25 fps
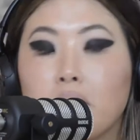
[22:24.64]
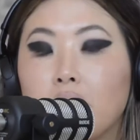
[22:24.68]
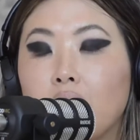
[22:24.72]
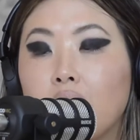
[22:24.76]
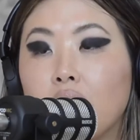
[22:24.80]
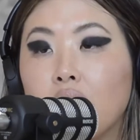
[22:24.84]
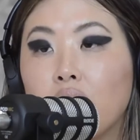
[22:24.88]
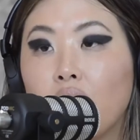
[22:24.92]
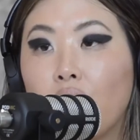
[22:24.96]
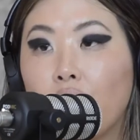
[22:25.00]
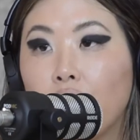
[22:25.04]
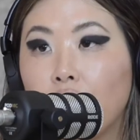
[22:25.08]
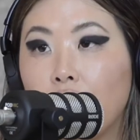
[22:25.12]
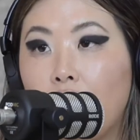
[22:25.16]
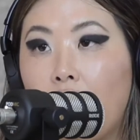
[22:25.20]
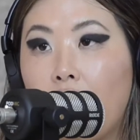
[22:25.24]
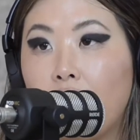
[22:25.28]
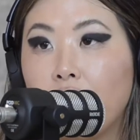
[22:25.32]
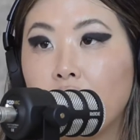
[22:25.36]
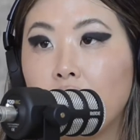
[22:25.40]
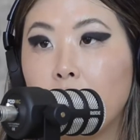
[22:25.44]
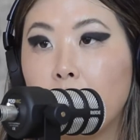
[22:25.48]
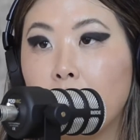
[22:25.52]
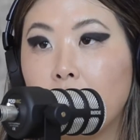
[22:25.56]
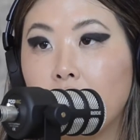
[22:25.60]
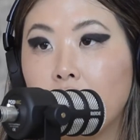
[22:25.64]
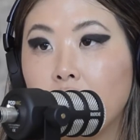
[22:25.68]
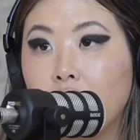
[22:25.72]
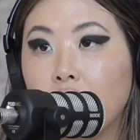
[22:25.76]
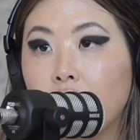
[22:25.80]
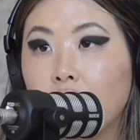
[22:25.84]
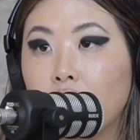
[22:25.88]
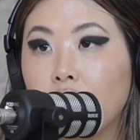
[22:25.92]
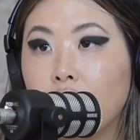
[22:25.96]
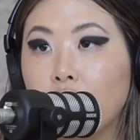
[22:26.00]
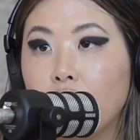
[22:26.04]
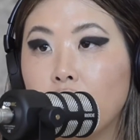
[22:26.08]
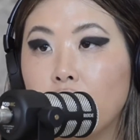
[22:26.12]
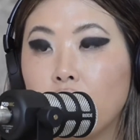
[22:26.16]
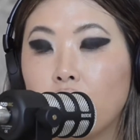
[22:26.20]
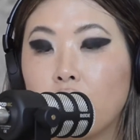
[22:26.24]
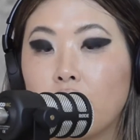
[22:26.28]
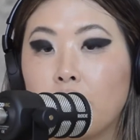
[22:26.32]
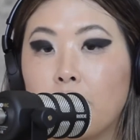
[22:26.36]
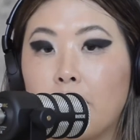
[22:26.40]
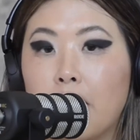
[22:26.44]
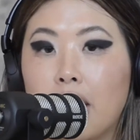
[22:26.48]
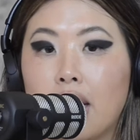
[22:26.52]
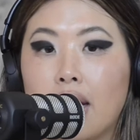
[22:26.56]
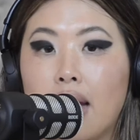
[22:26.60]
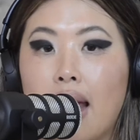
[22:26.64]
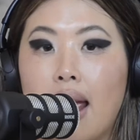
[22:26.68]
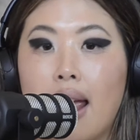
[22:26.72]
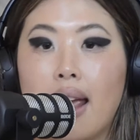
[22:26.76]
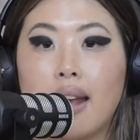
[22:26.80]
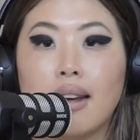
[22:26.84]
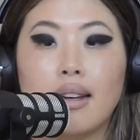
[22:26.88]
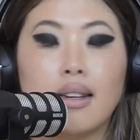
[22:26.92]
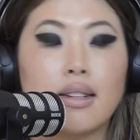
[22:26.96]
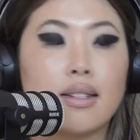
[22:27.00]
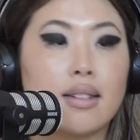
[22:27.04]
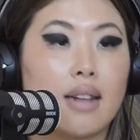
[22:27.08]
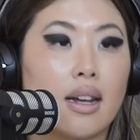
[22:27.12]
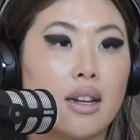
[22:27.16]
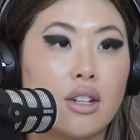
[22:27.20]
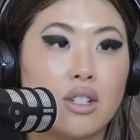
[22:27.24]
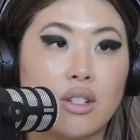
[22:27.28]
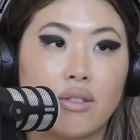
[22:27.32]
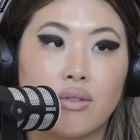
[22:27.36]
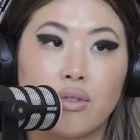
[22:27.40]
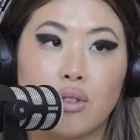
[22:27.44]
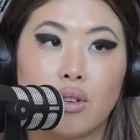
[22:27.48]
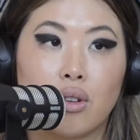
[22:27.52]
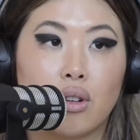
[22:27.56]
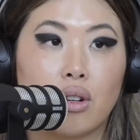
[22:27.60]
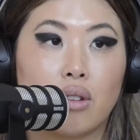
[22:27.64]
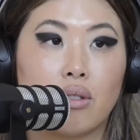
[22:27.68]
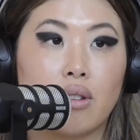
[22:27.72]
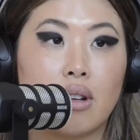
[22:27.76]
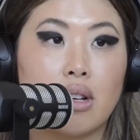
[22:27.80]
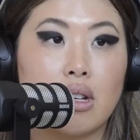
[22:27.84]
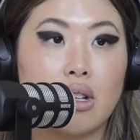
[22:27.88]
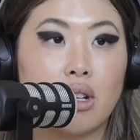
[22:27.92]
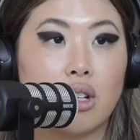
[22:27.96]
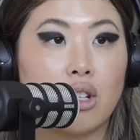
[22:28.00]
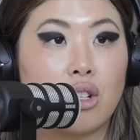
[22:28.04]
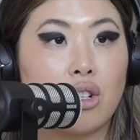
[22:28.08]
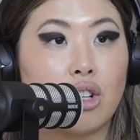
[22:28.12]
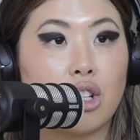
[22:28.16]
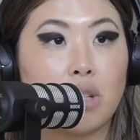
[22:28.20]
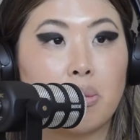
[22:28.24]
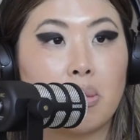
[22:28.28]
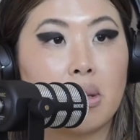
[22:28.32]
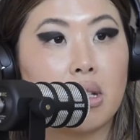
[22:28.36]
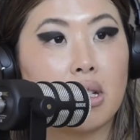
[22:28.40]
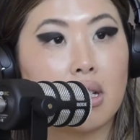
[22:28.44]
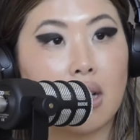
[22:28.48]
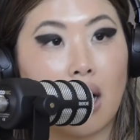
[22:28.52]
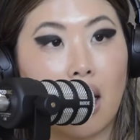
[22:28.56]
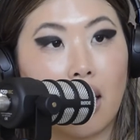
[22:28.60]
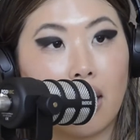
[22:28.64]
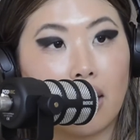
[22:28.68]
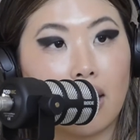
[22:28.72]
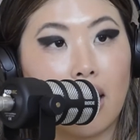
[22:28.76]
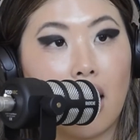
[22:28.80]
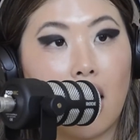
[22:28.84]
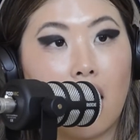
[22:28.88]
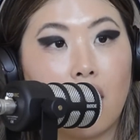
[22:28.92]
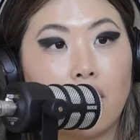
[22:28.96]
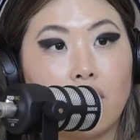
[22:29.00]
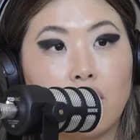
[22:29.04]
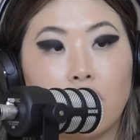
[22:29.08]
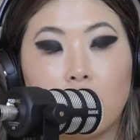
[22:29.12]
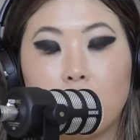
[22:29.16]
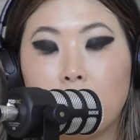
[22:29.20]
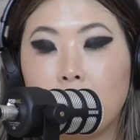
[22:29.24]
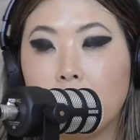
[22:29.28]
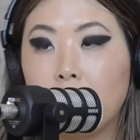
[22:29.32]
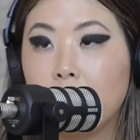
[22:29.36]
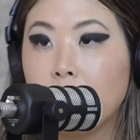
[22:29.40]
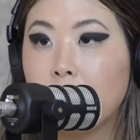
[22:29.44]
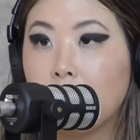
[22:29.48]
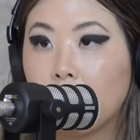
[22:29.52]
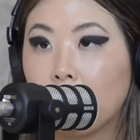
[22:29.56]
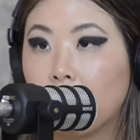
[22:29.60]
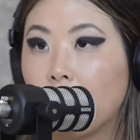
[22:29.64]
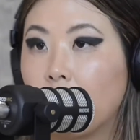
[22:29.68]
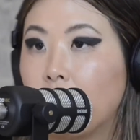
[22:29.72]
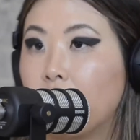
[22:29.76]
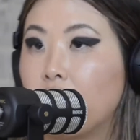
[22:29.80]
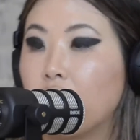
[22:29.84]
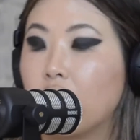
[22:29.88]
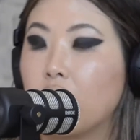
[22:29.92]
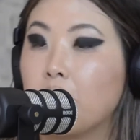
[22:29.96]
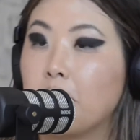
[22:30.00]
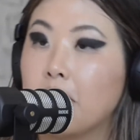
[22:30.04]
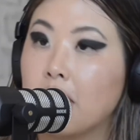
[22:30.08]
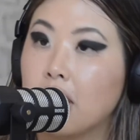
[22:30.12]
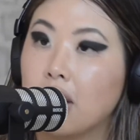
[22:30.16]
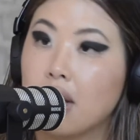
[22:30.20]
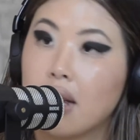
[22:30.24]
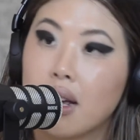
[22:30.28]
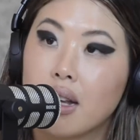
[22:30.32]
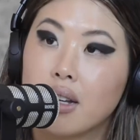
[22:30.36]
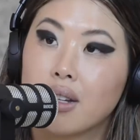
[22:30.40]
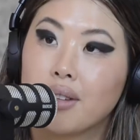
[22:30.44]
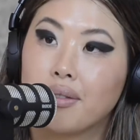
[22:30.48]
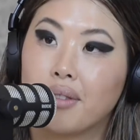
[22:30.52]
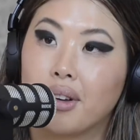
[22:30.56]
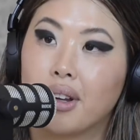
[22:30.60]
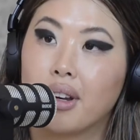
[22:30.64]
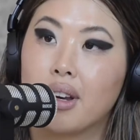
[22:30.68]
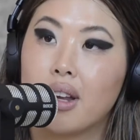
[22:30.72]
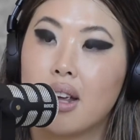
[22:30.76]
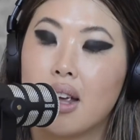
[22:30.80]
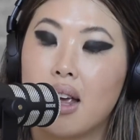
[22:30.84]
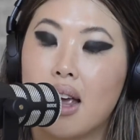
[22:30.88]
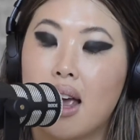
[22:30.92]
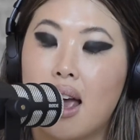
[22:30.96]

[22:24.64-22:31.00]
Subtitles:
CEO to have an opinion. You can be at any stage of your career. You can just be starting out. You can be in the middle of it. You can be at the end of it.